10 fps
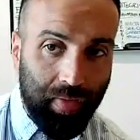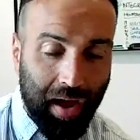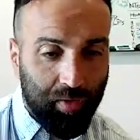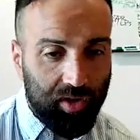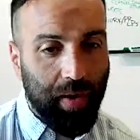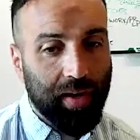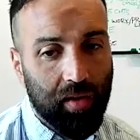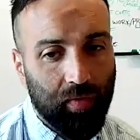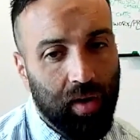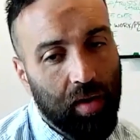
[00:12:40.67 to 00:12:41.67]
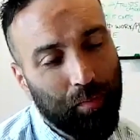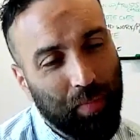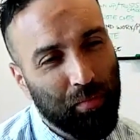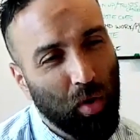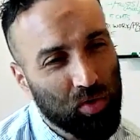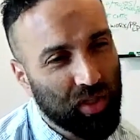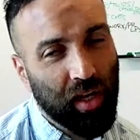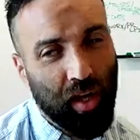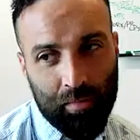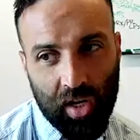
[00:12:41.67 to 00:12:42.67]
that perspective, but it mostly
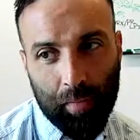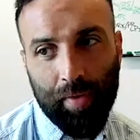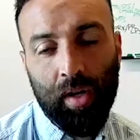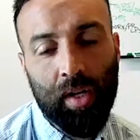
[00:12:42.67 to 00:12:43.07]
comes up